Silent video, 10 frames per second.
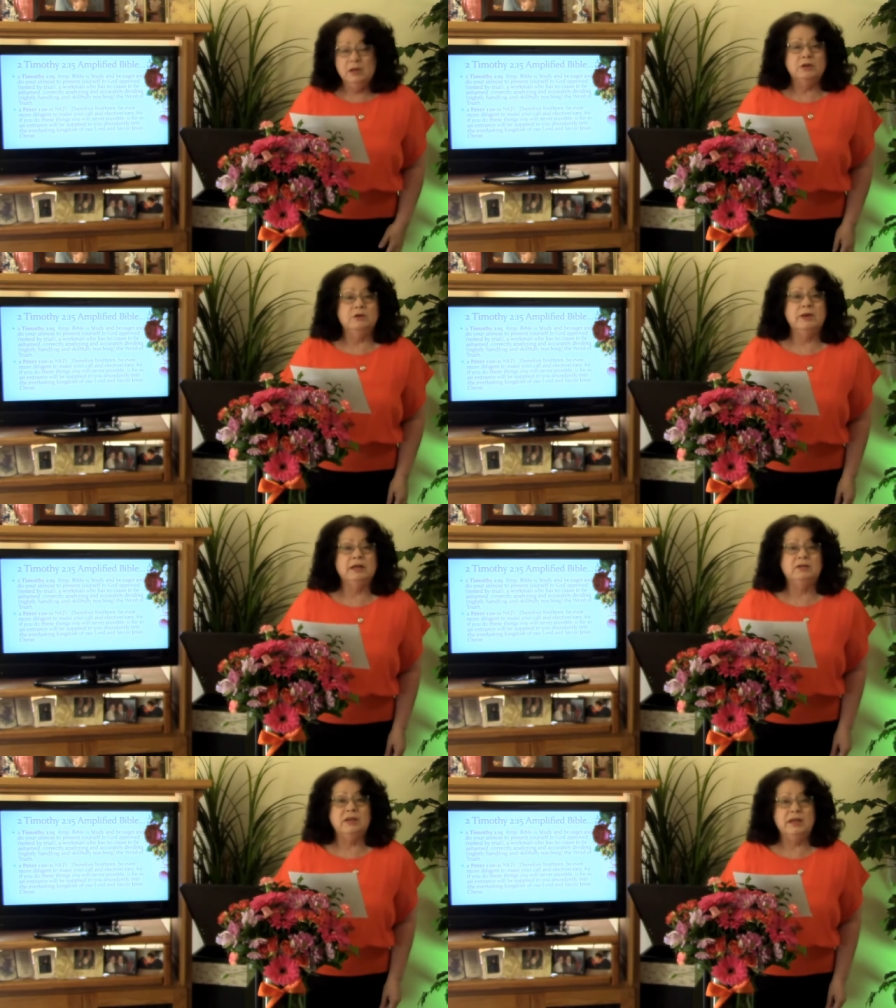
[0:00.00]

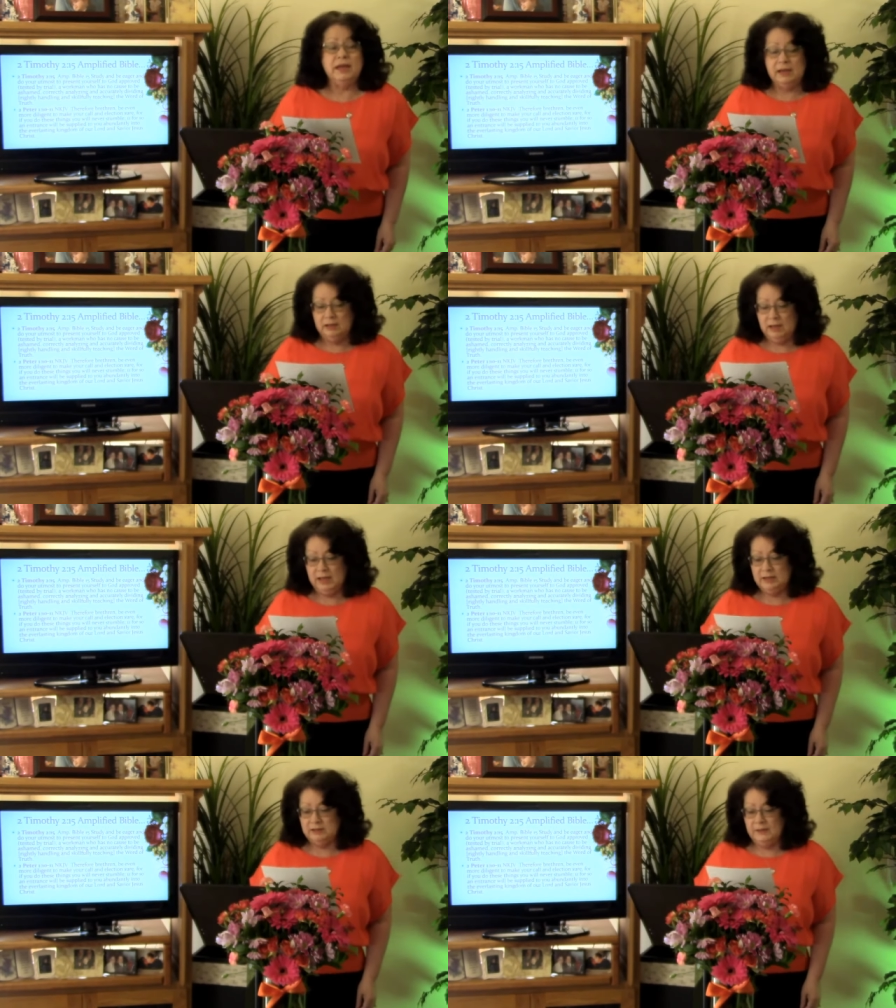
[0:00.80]
correctly
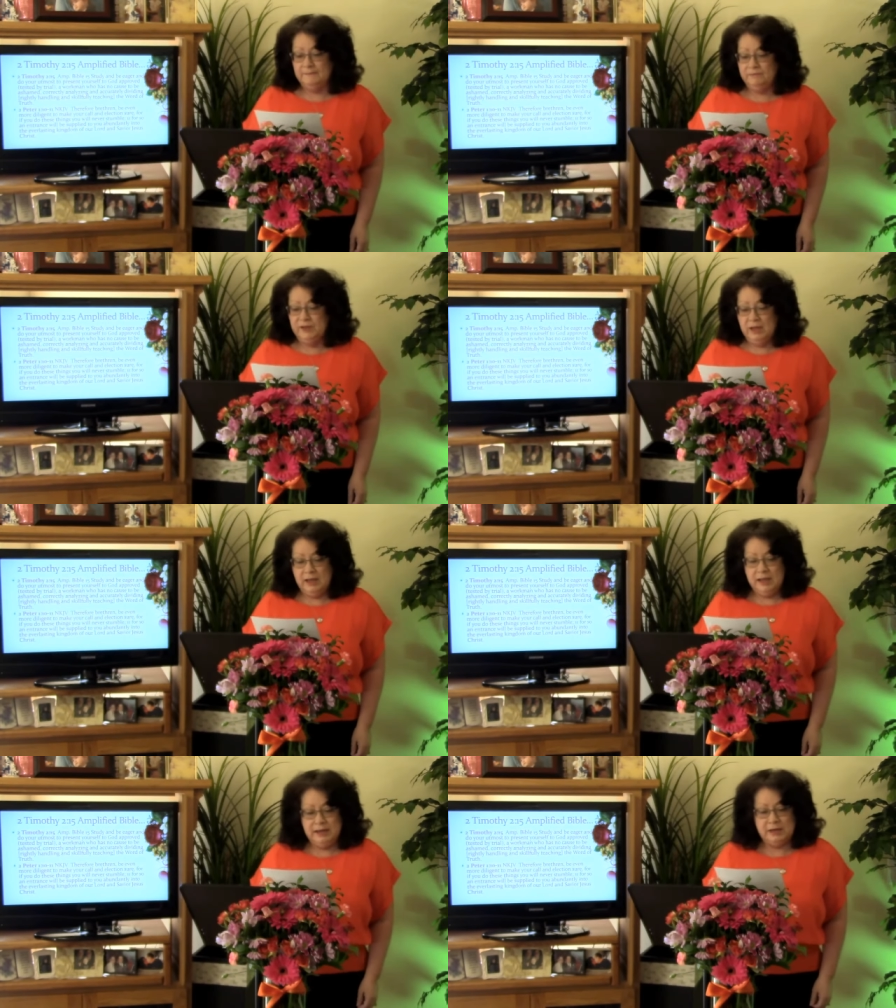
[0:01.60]
analyzing
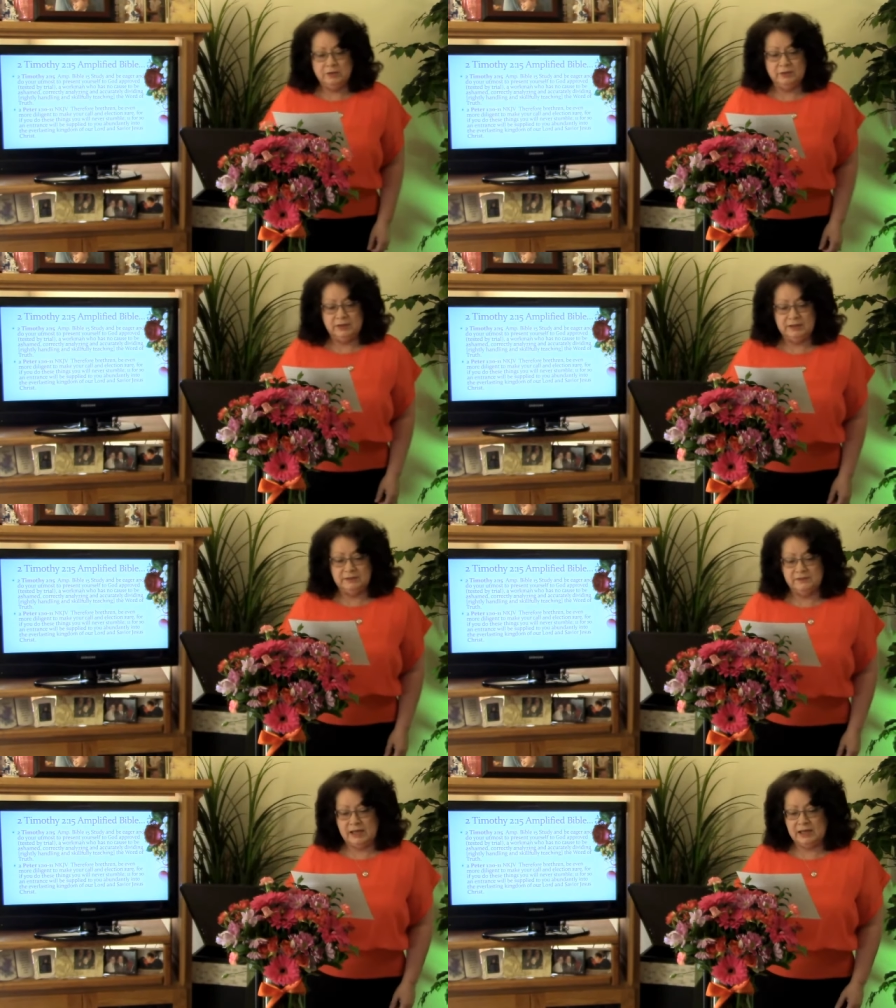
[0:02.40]
and accurately
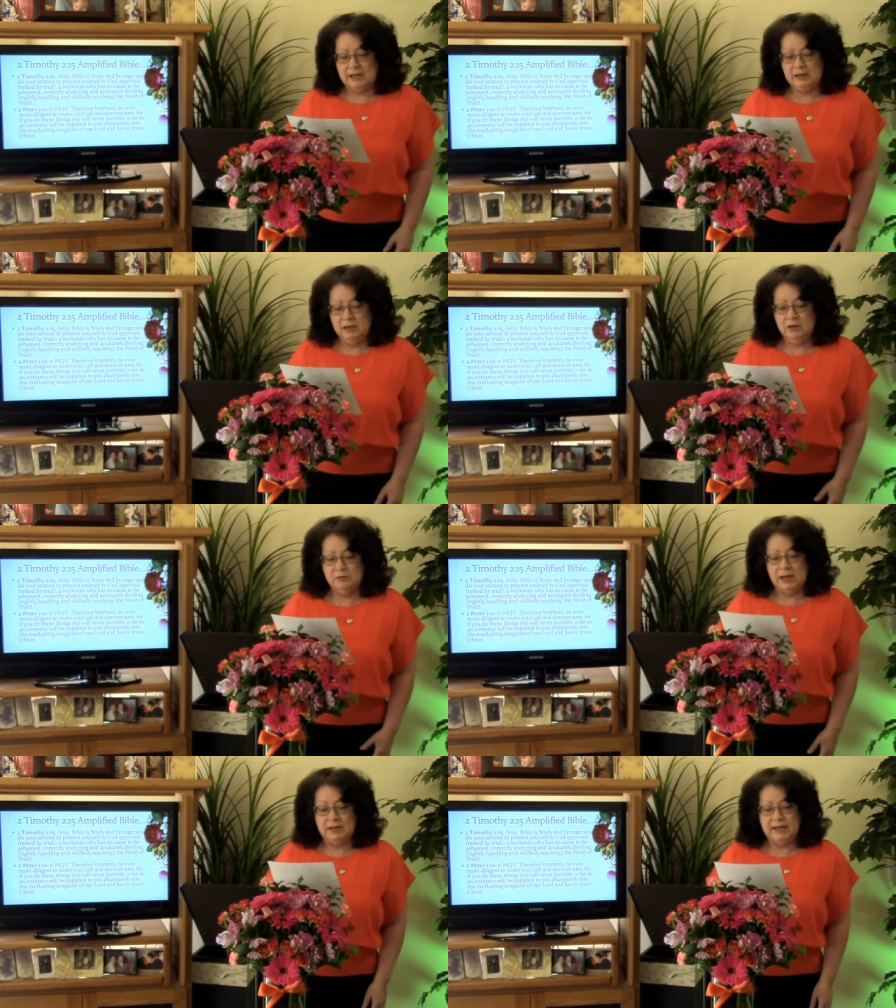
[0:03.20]
dividing,
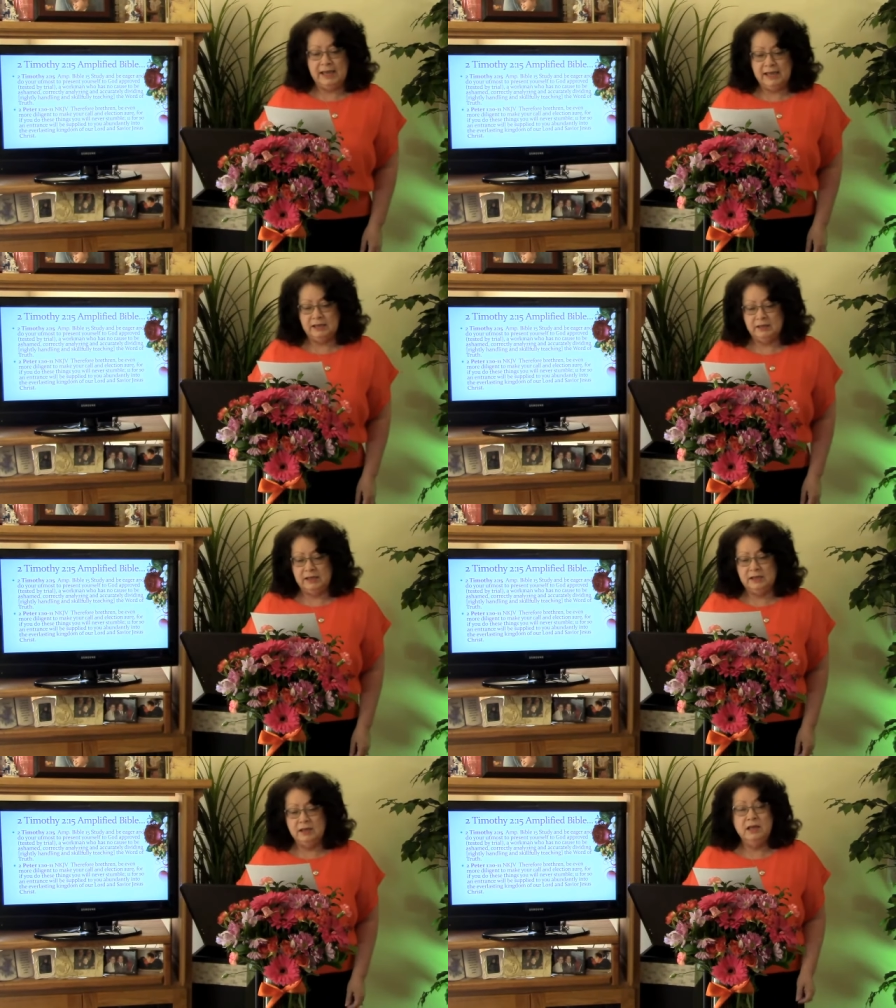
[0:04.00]
rightly
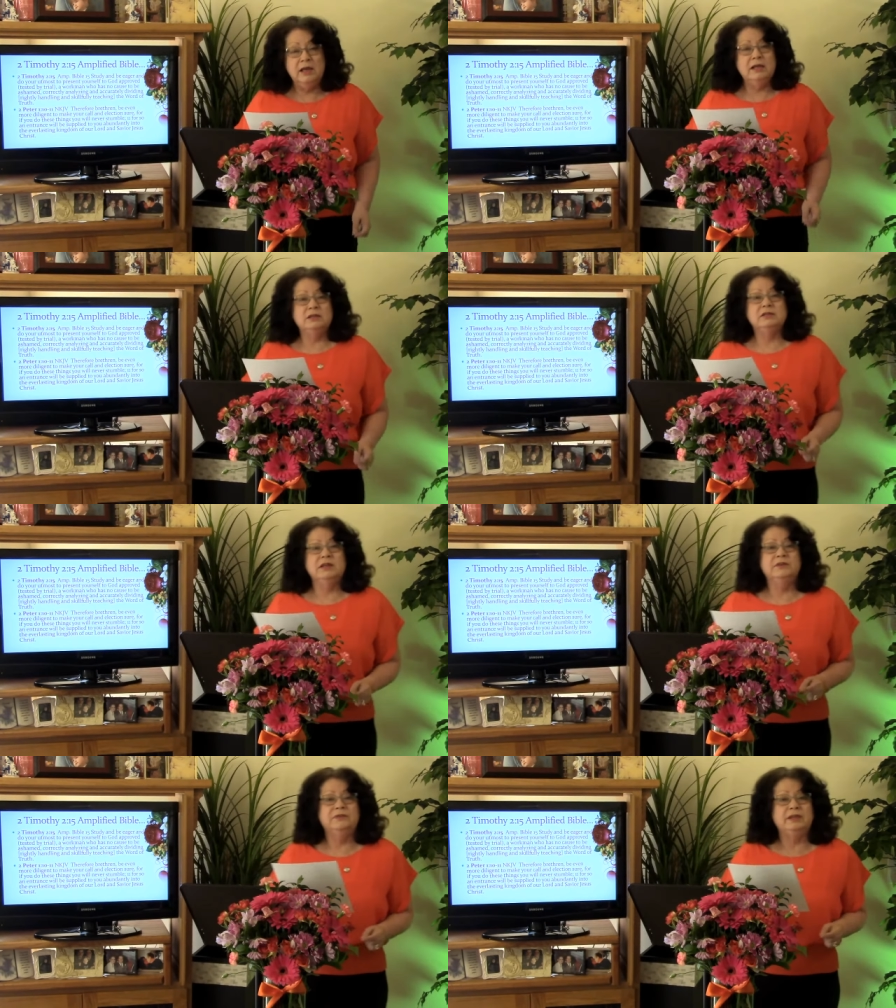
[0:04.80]
handling, and
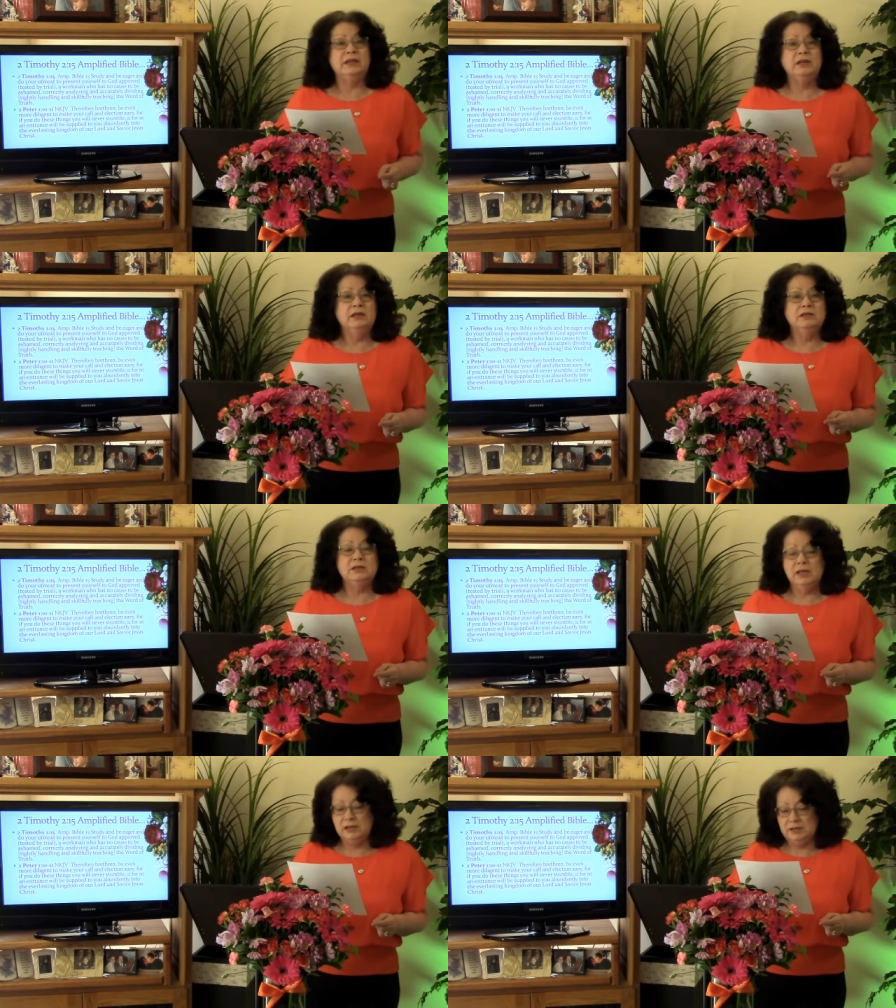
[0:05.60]
skillfully
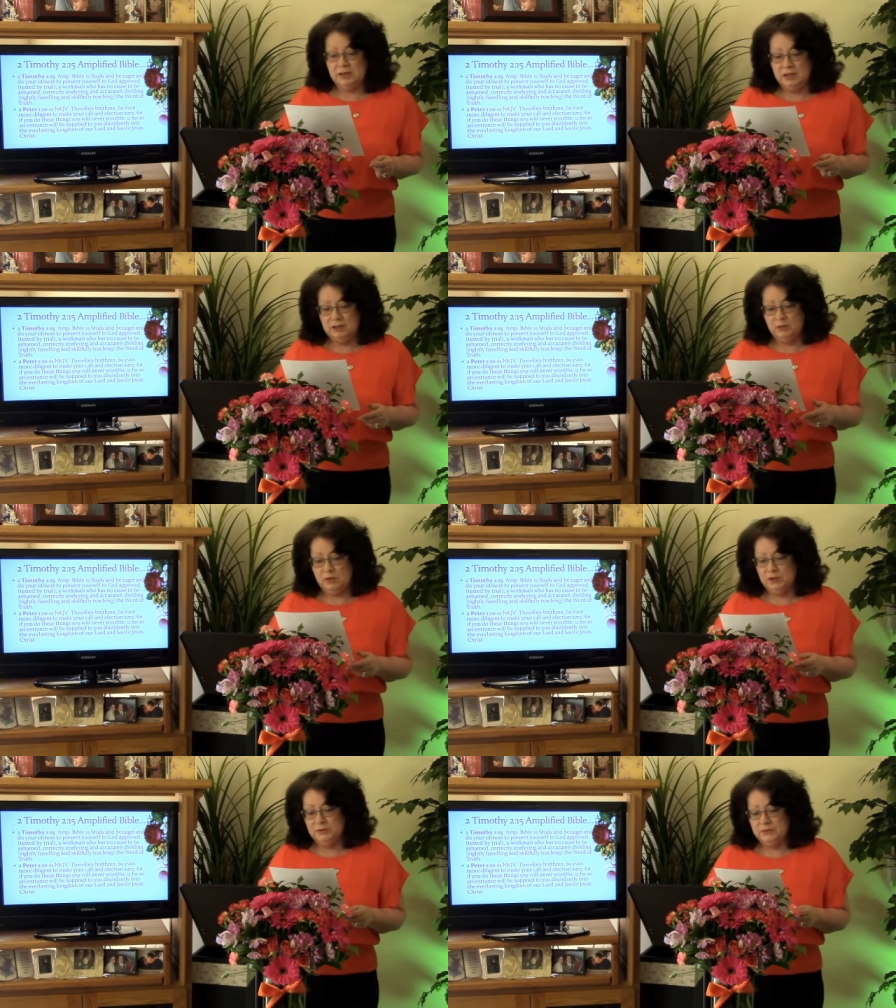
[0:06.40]
teaching the
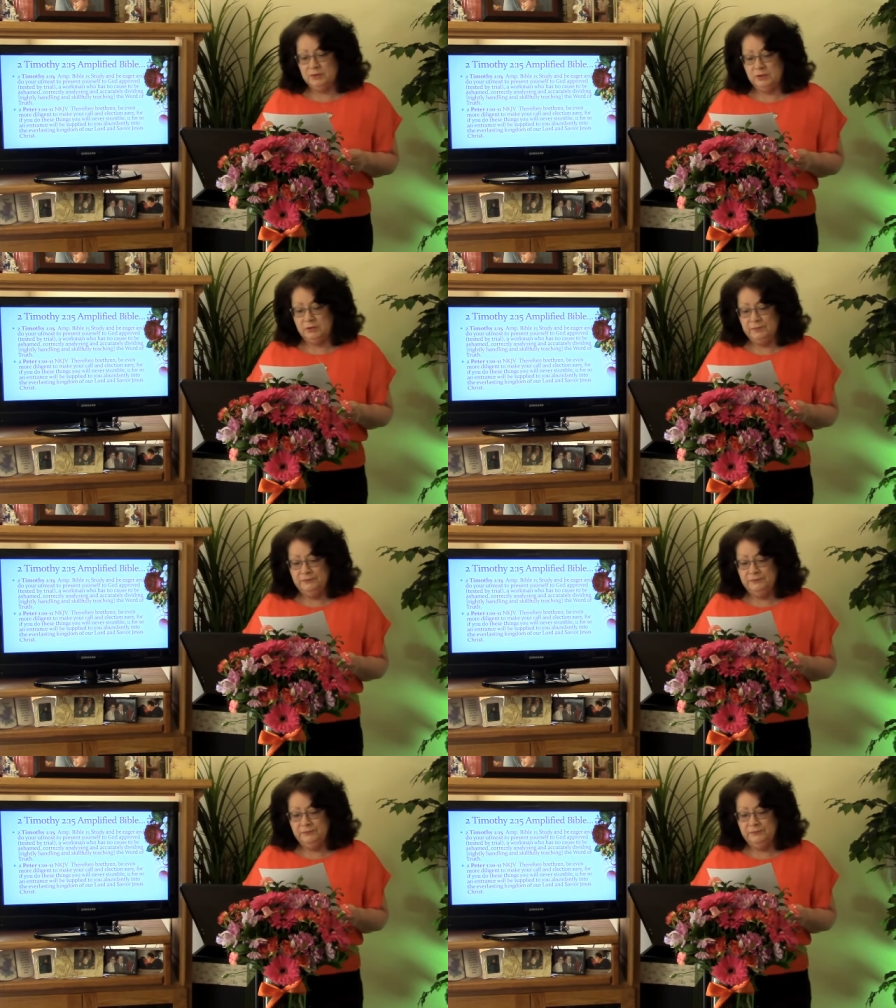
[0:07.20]
word of truth.